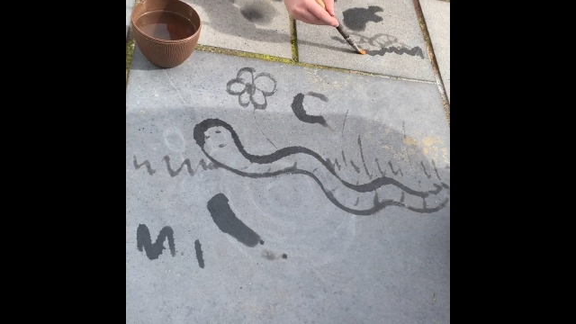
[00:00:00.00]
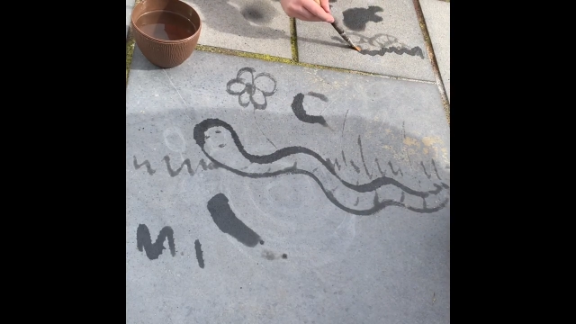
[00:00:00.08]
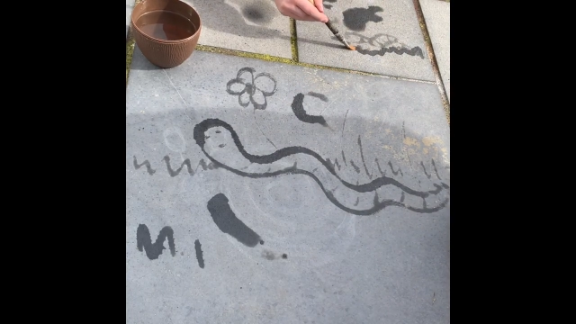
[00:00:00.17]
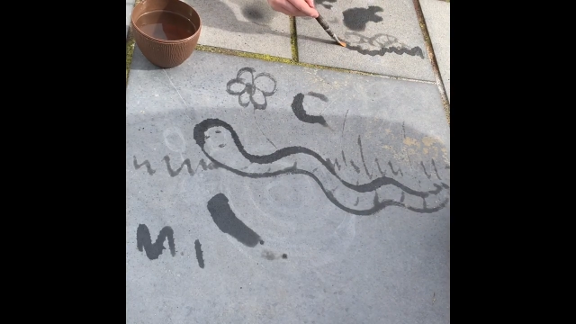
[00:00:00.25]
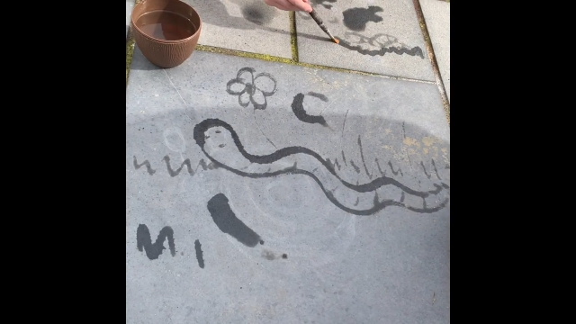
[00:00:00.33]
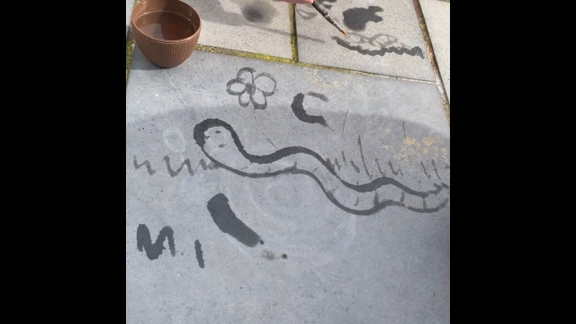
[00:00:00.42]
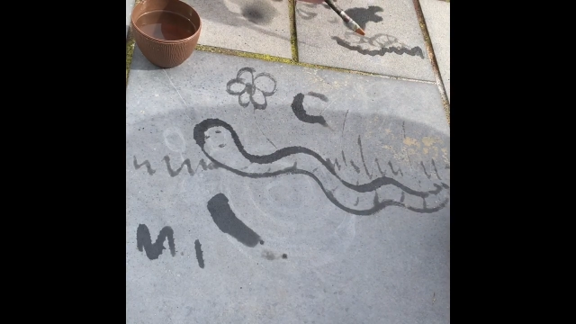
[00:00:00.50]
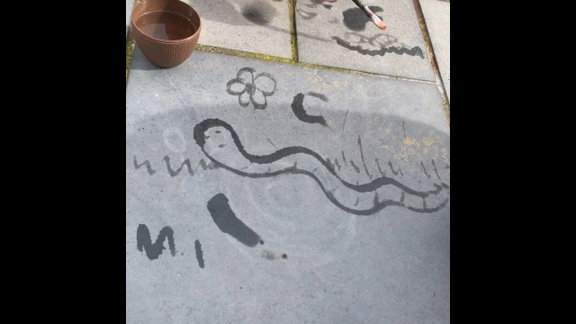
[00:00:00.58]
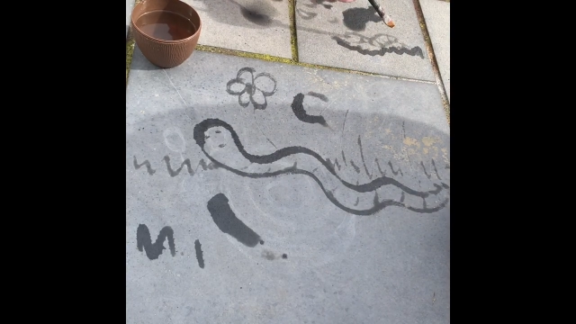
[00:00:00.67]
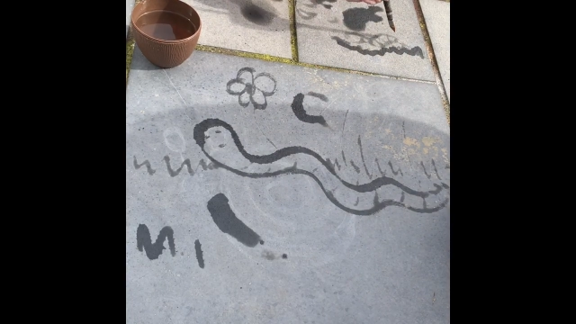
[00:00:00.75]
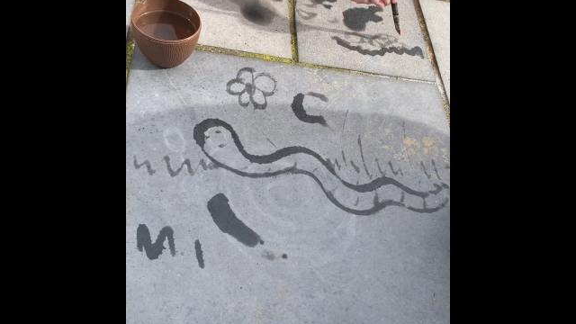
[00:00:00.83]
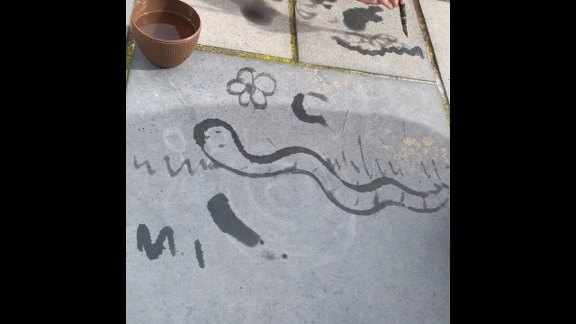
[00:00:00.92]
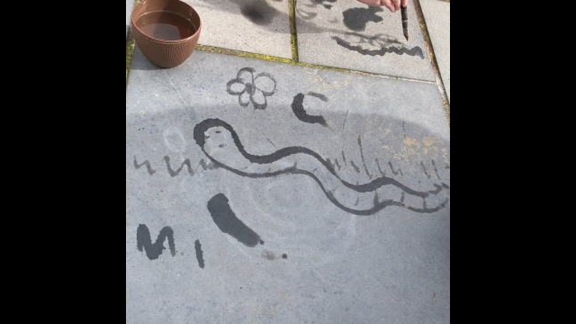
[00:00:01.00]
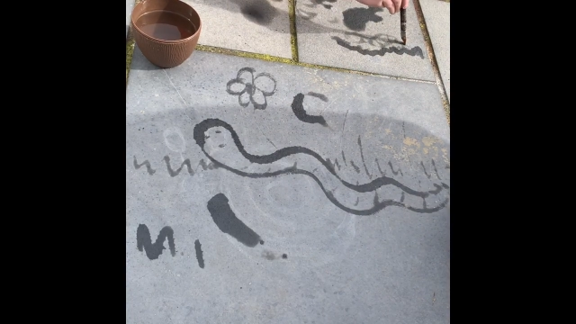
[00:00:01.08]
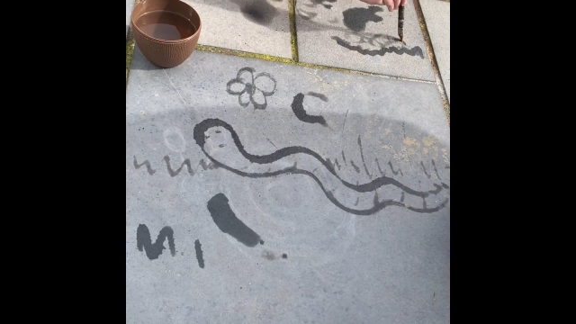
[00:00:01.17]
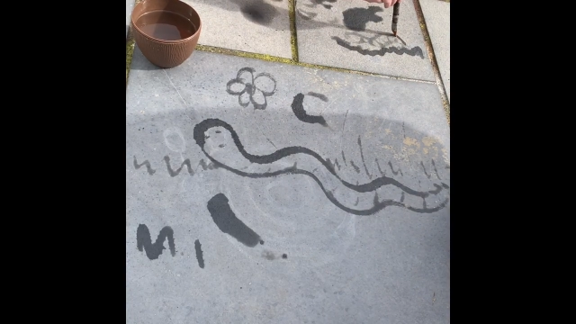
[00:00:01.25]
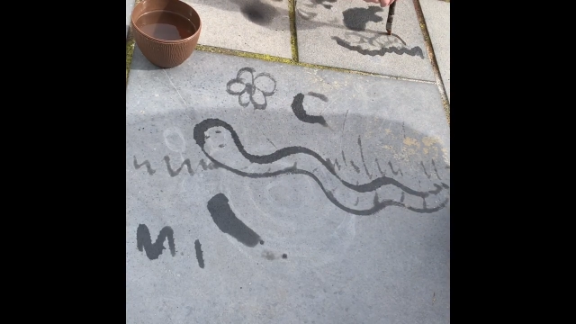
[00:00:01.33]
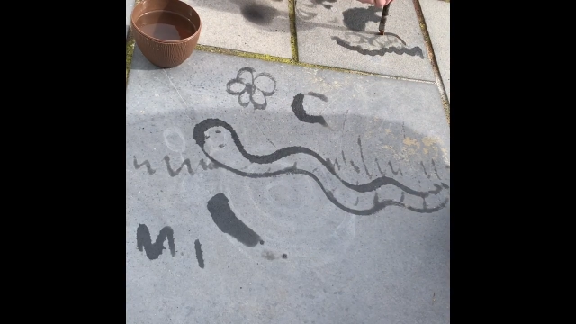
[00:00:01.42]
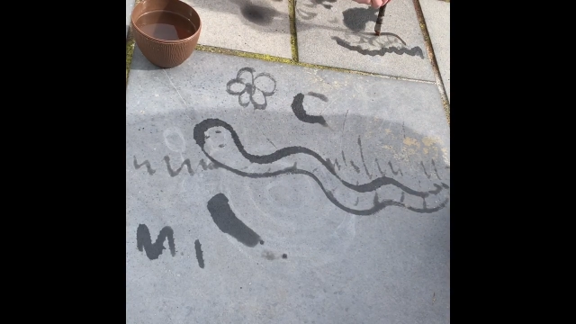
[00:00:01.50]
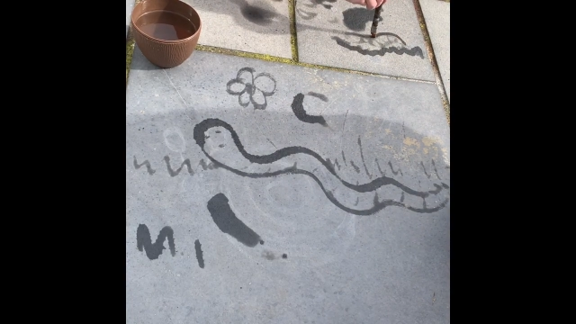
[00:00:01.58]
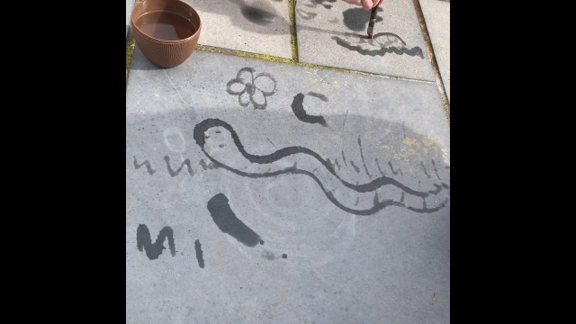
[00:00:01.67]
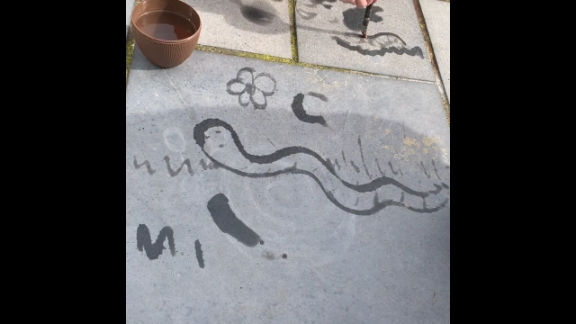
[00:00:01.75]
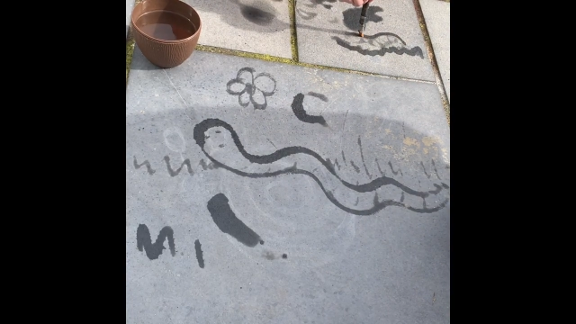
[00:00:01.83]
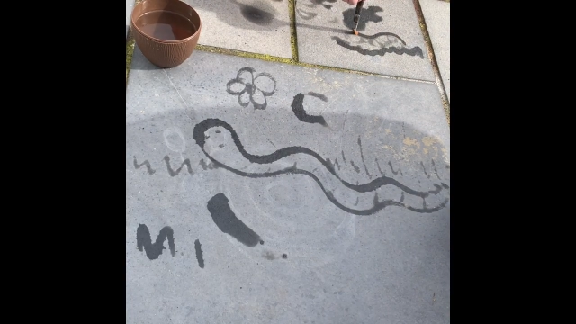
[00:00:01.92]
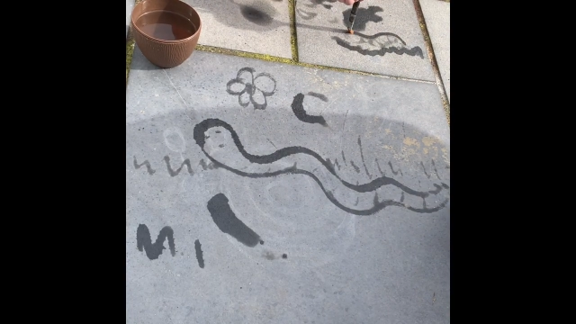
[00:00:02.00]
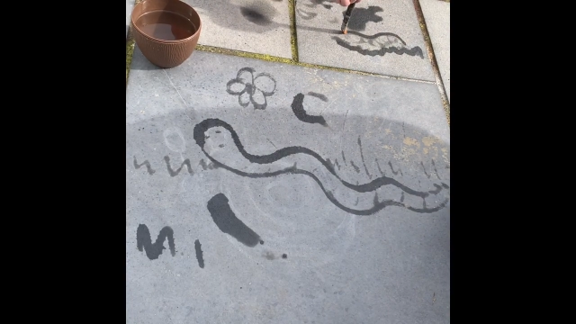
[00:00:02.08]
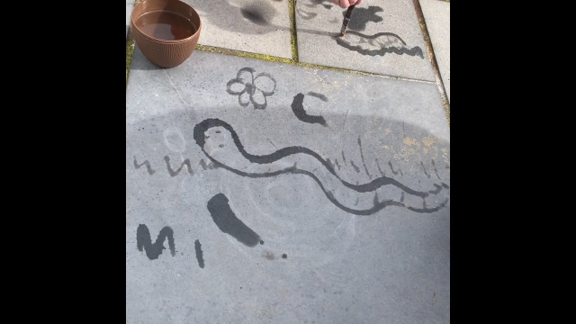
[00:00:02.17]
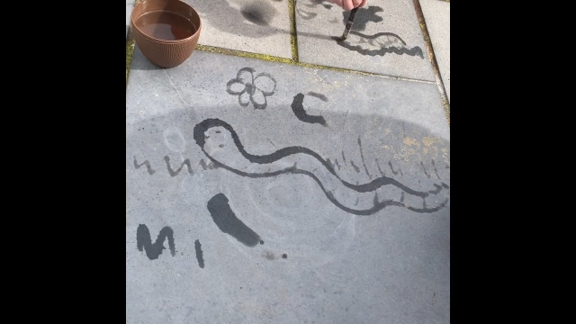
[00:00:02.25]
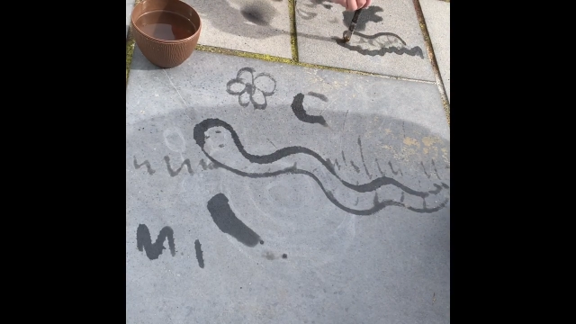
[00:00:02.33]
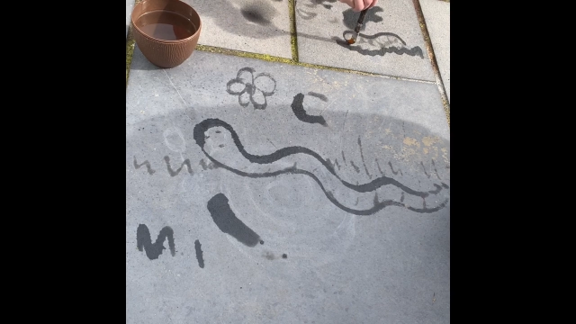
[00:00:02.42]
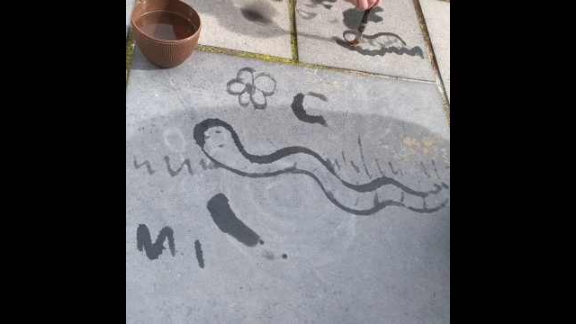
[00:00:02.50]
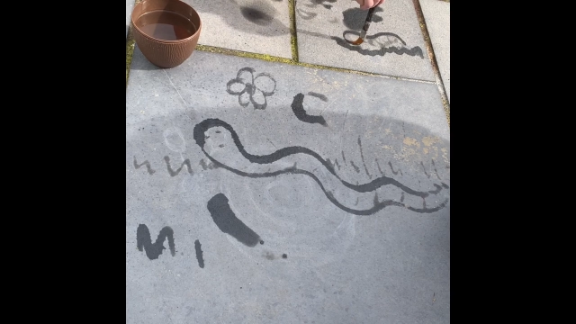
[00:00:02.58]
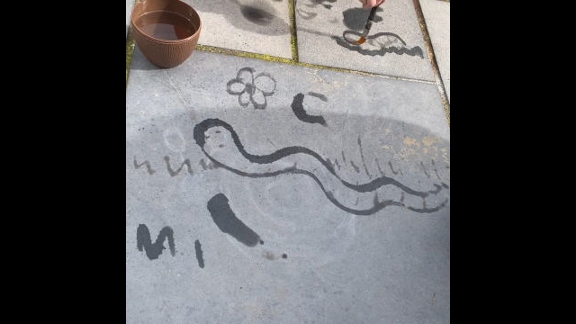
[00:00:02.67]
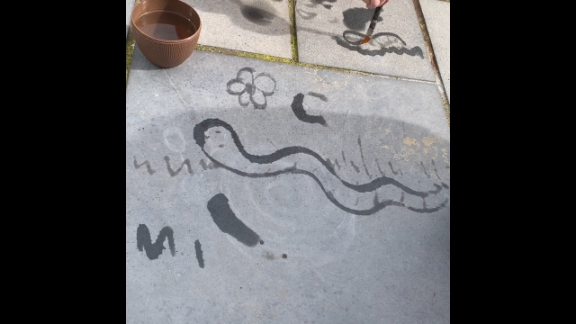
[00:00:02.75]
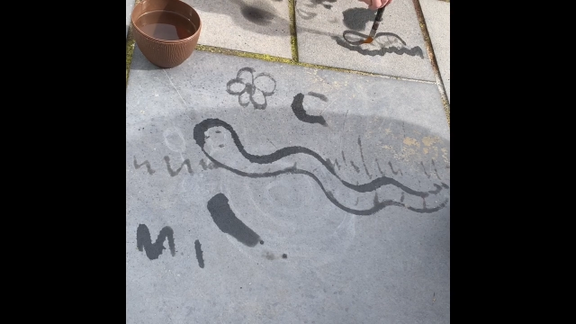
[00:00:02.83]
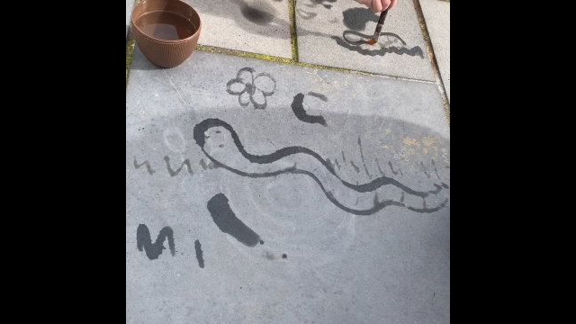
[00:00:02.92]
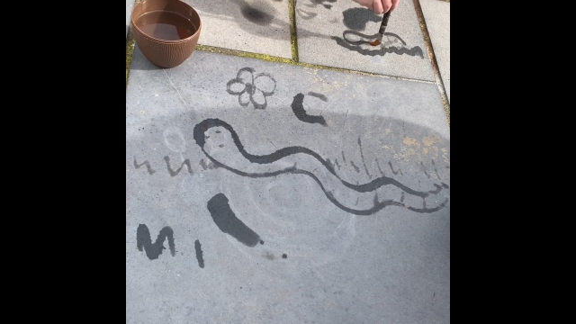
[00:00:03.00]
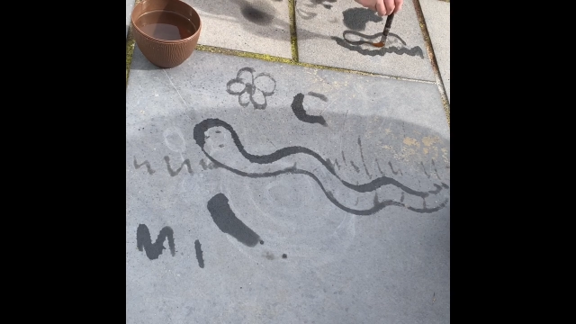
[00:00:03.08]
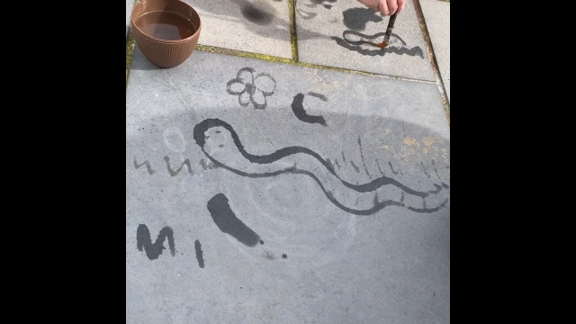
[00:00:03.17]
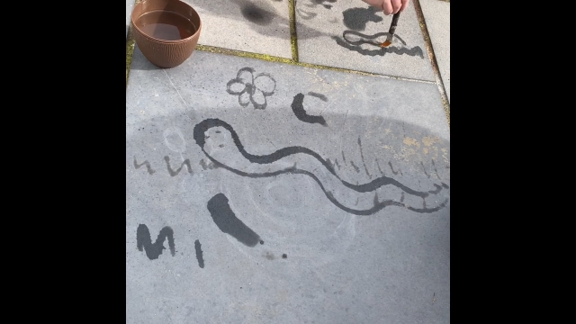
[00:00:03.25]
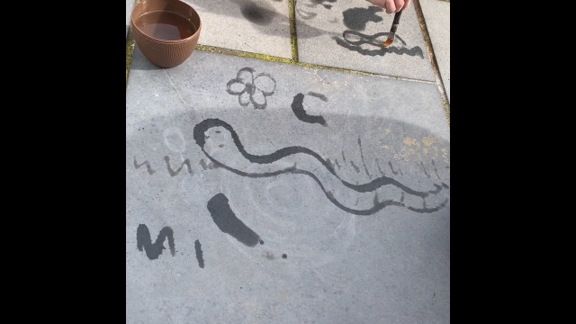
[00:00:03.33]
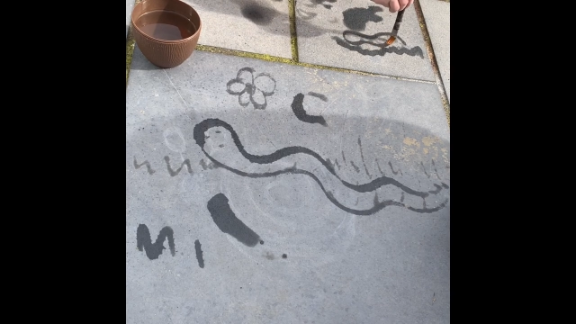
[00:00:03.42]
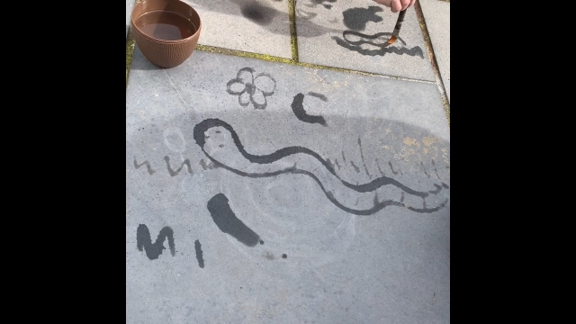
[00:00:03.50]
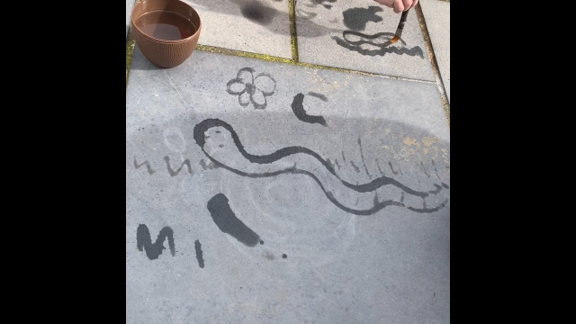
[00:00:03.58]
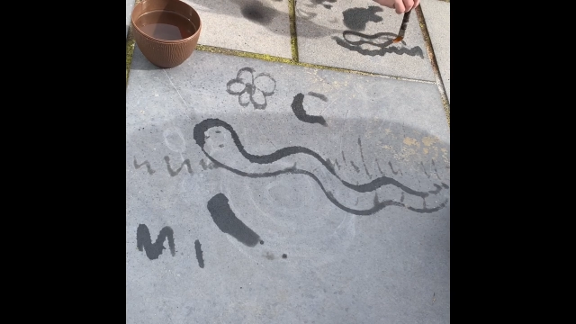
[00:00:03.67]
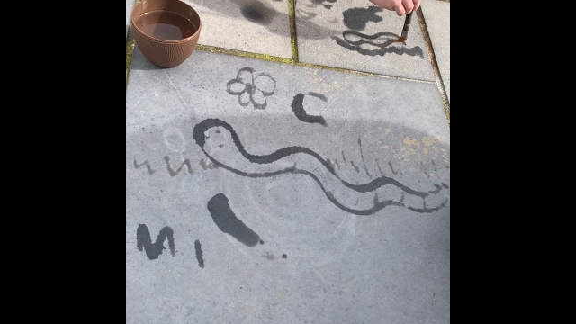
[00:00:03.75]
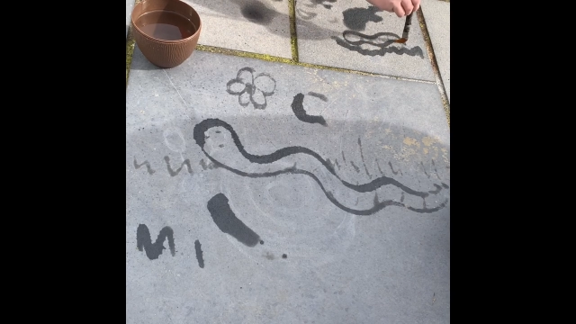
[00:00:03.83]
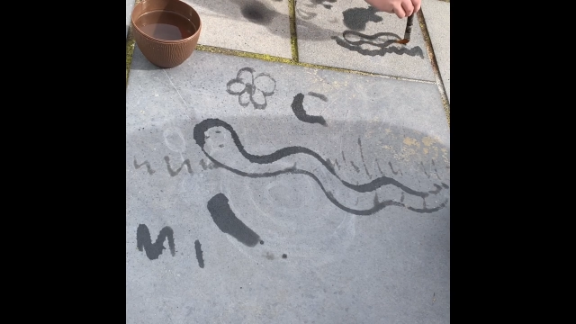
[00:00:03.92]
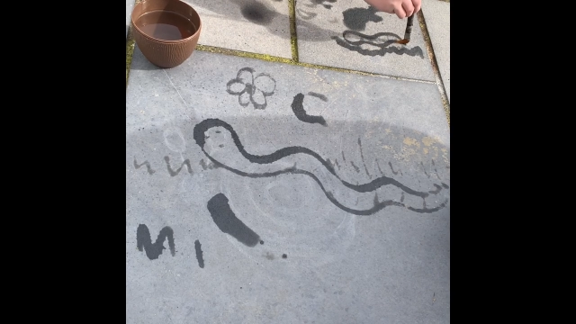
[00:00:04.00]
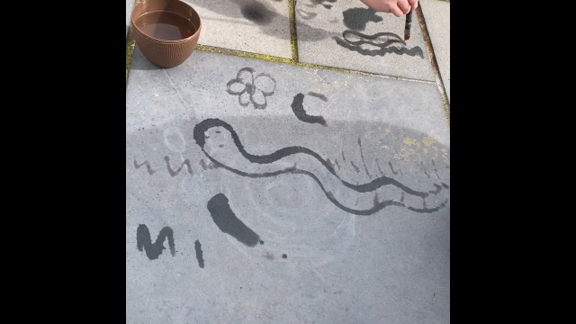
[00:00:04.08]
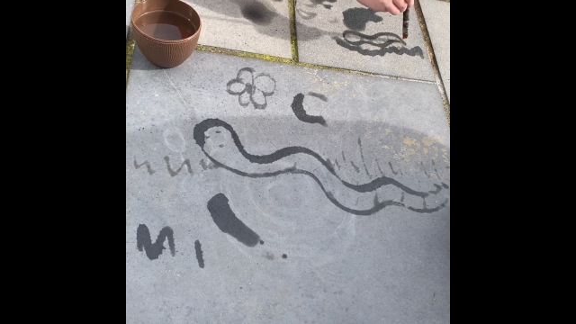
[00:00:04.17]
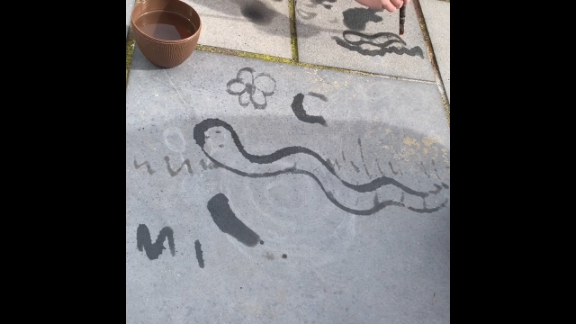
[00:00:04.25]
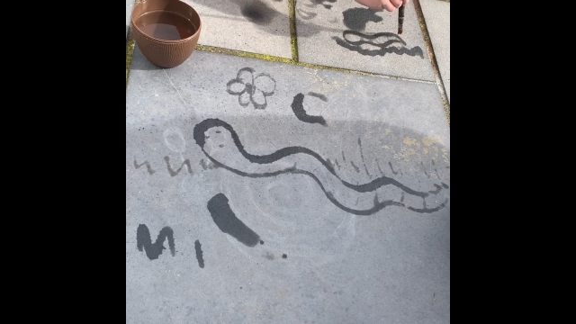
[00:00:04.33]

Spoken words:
Nobody's mouth can be seen.